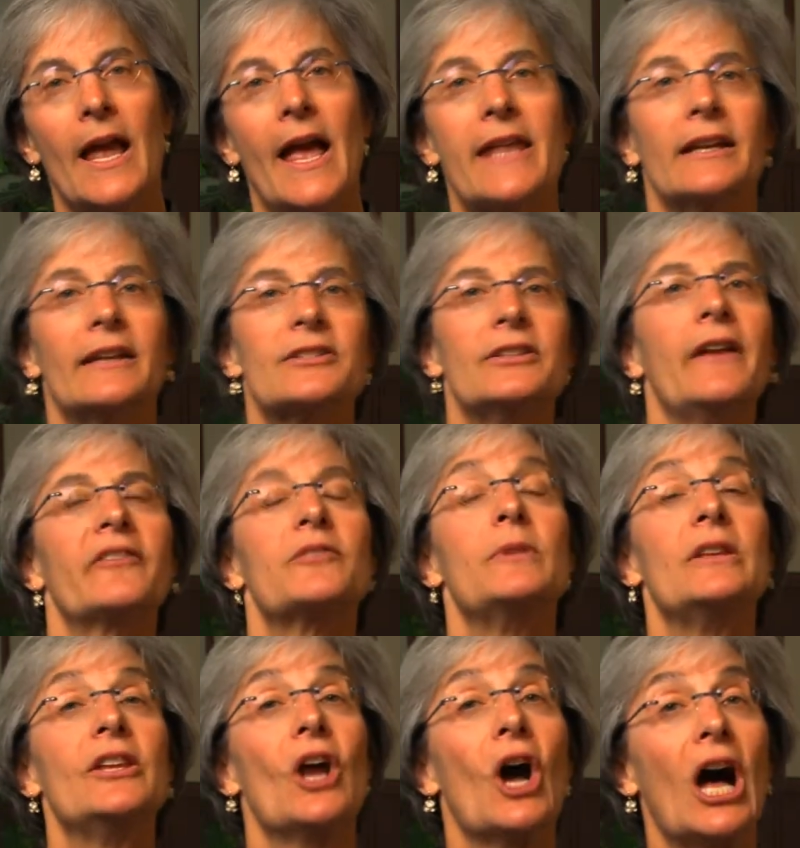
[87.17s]
And it doesn't have to be
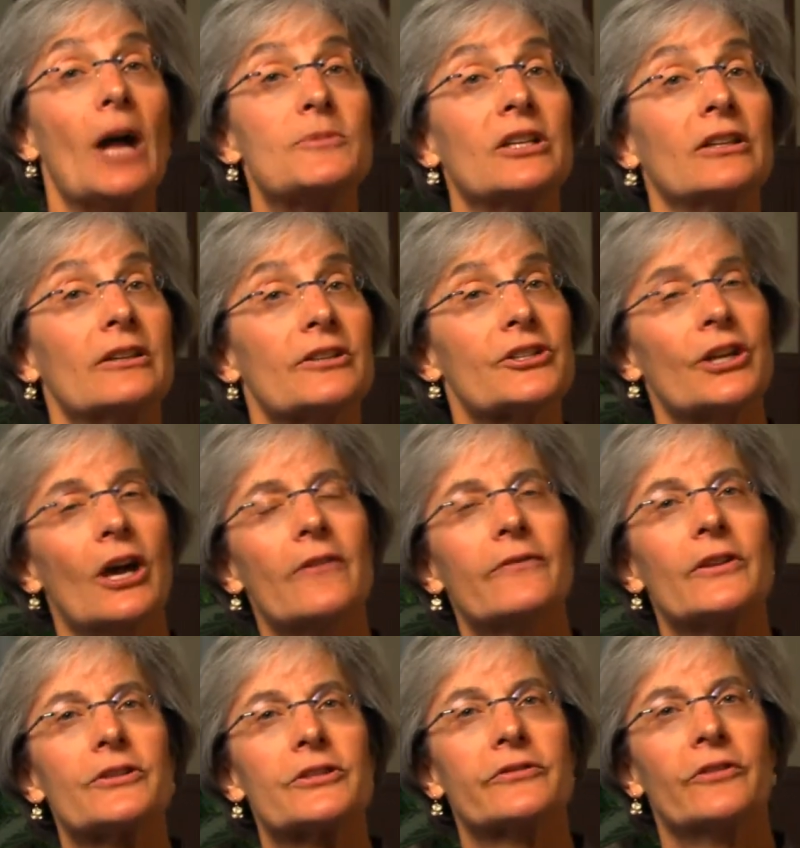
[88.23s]
the object itself
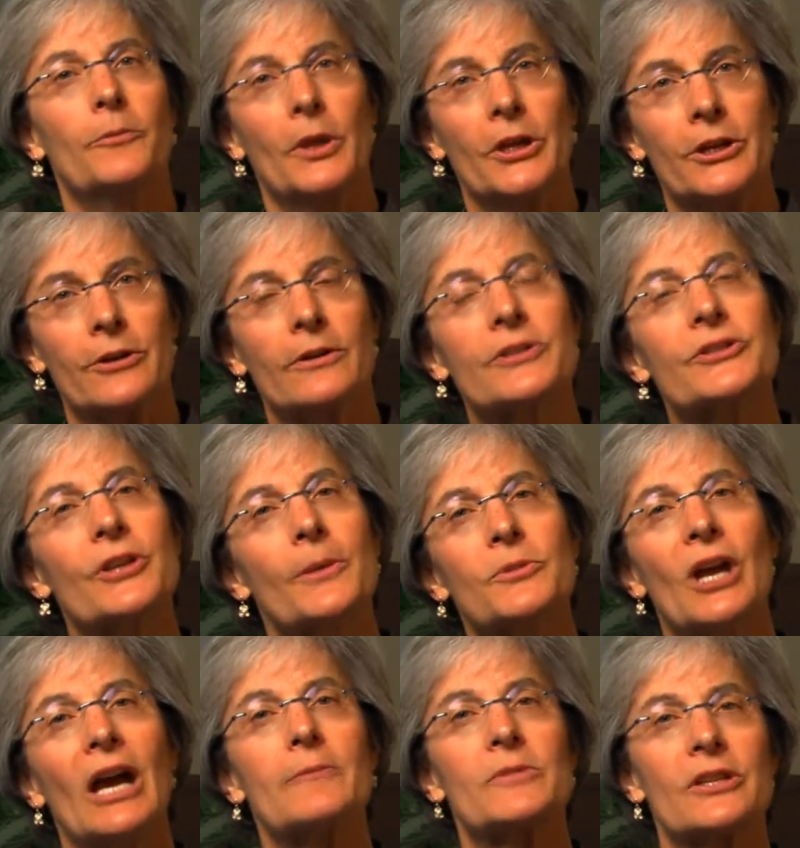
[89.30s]
that's familiar.
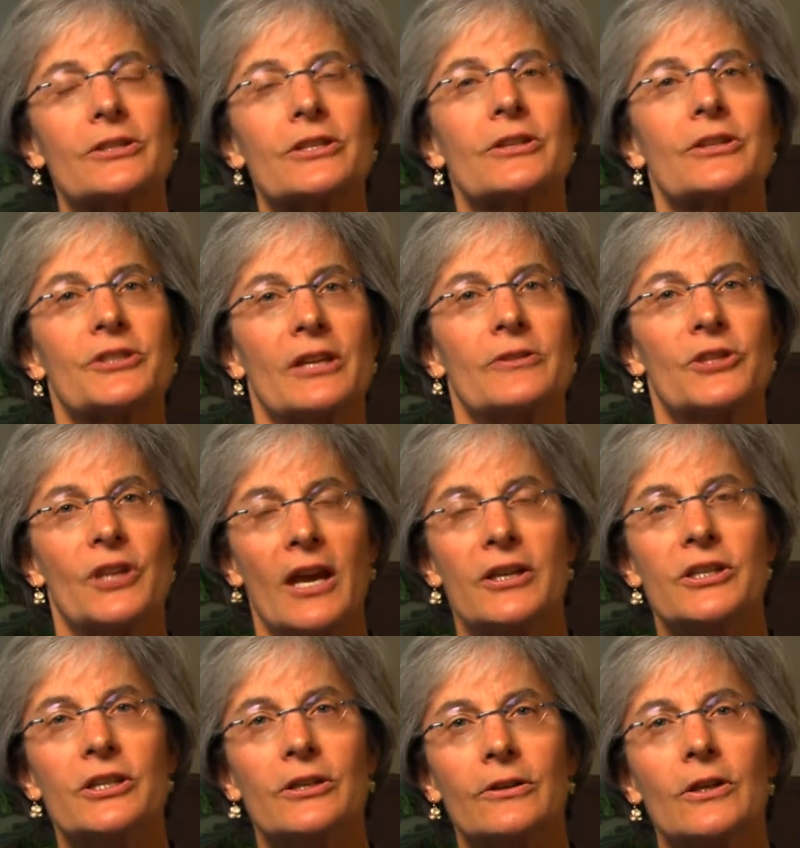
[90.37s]
Sometimes it's the
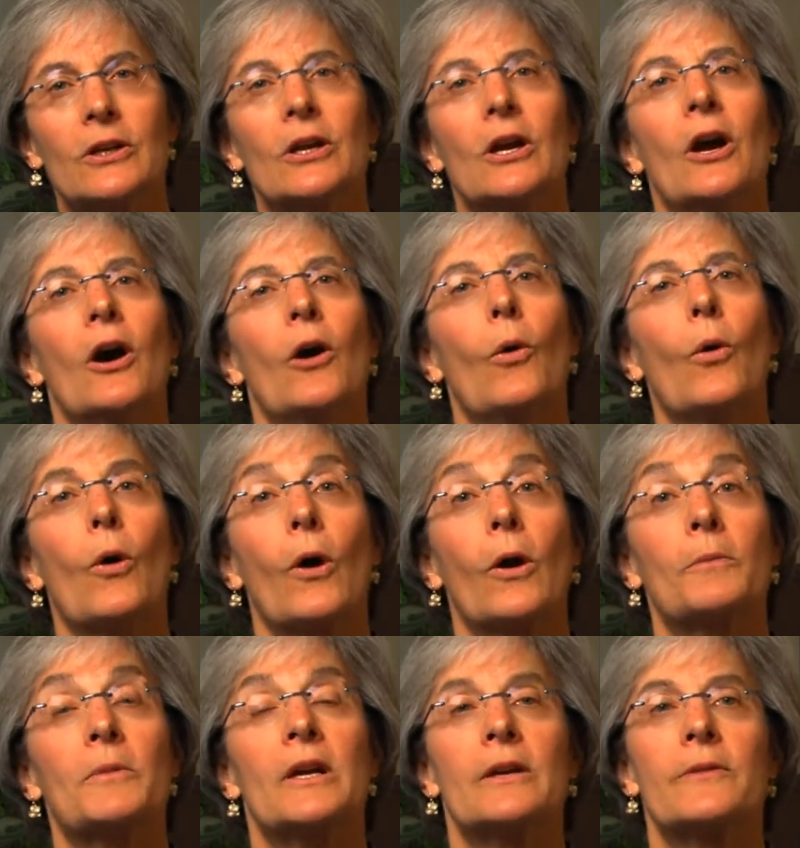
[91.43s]
sensation
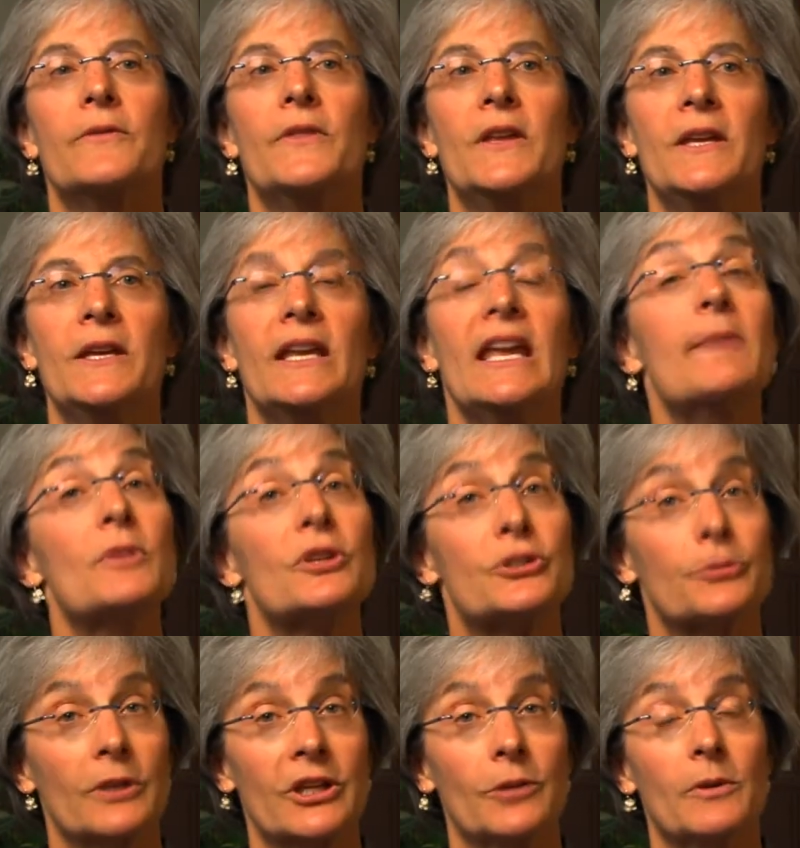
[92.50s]
or the
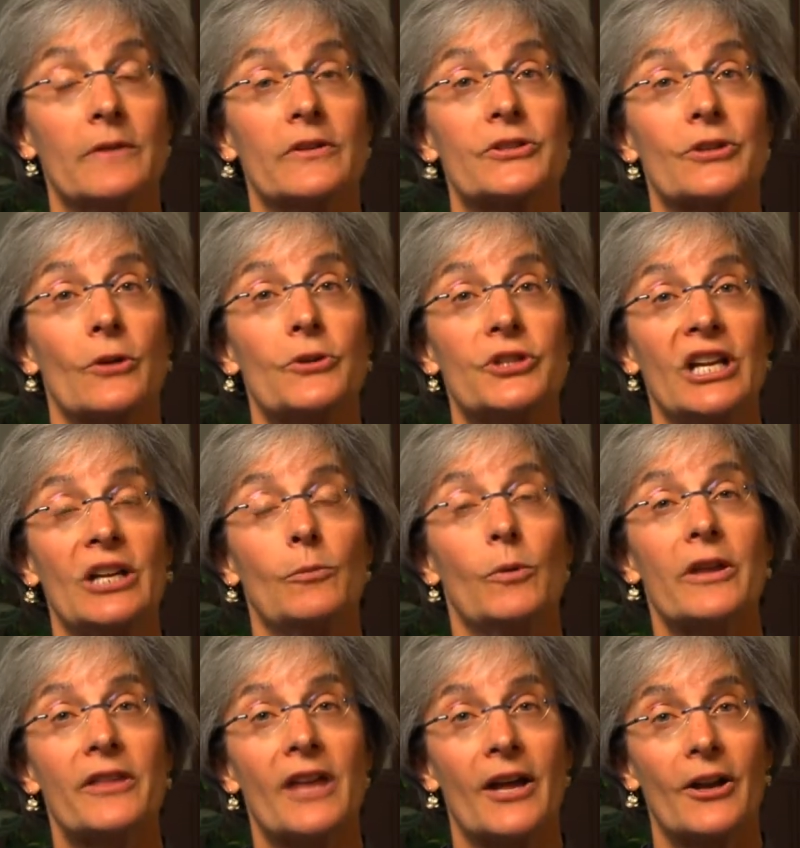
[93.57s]
imagery that we've associated
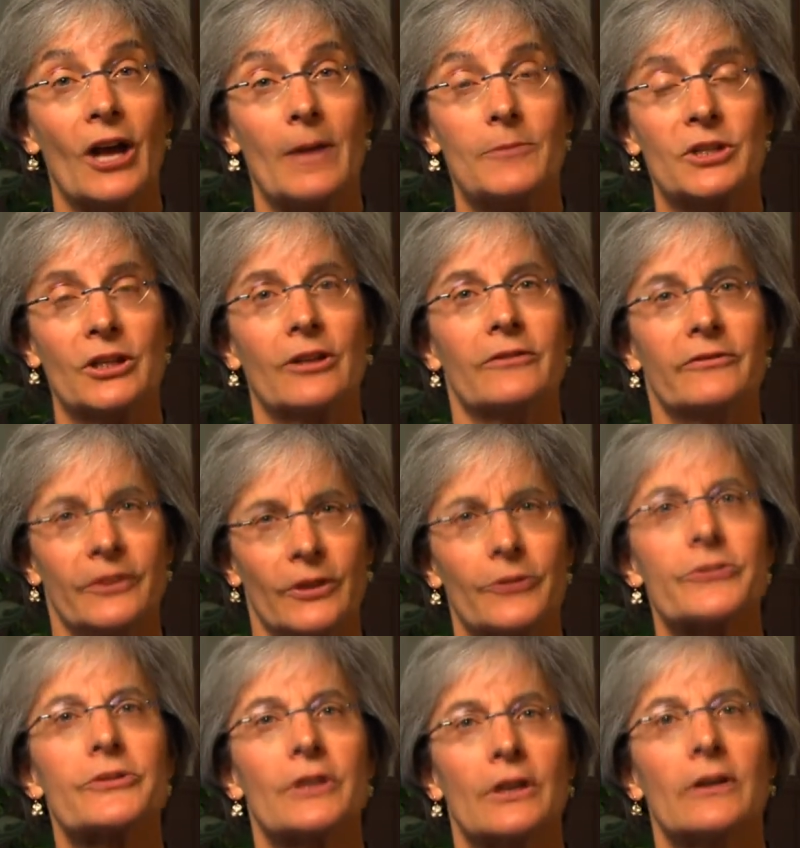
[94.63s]
with that object that
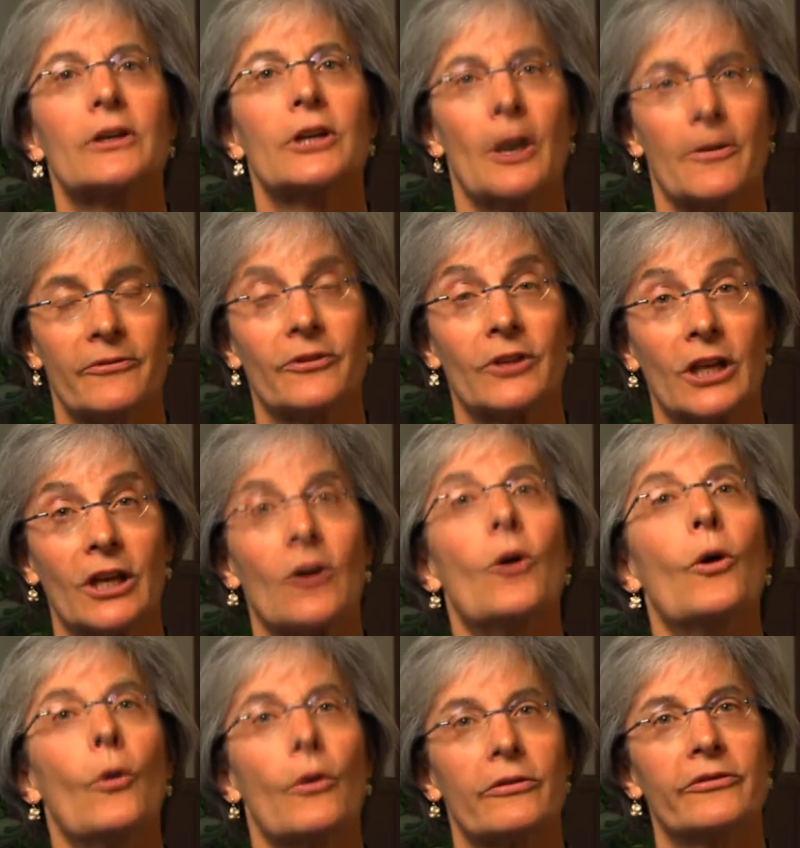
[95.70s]
feels comforting
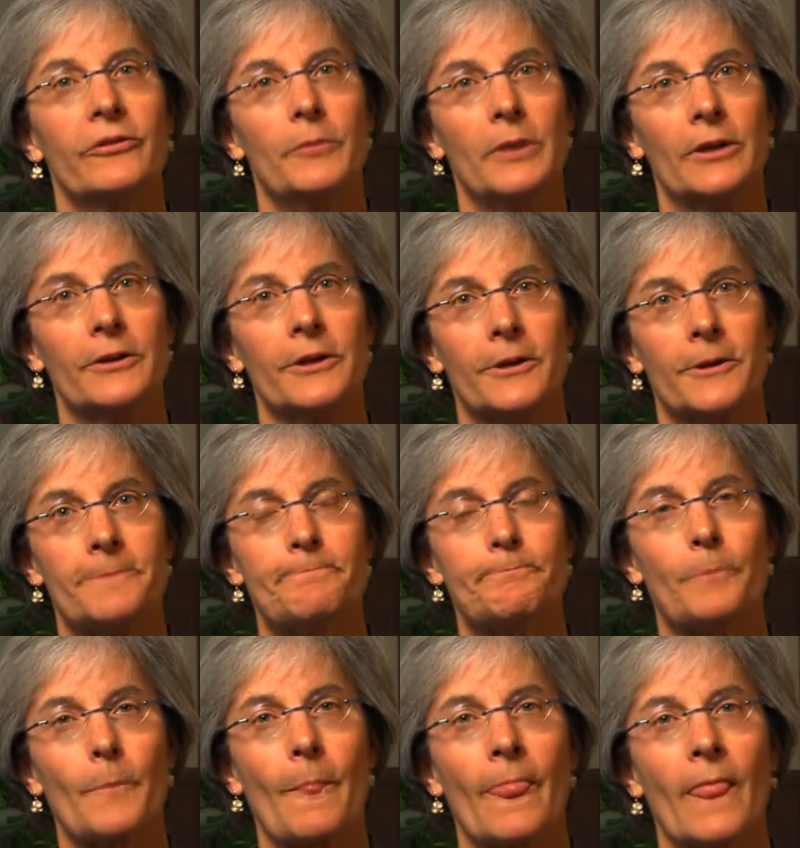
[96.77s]
or familiar.
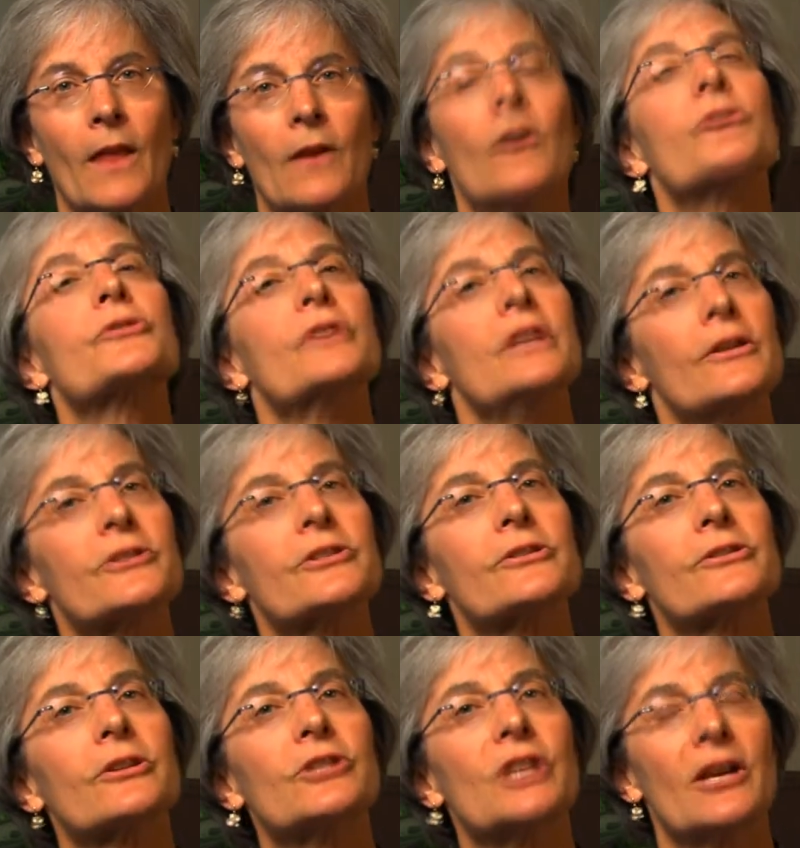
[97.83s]
So here's the
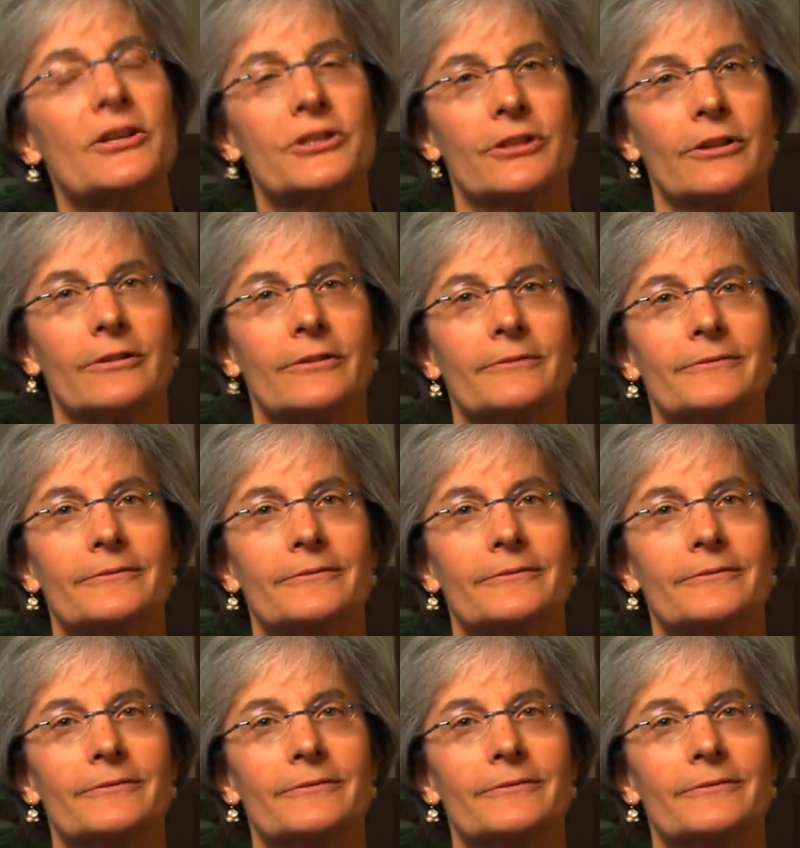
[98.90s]
suggestion.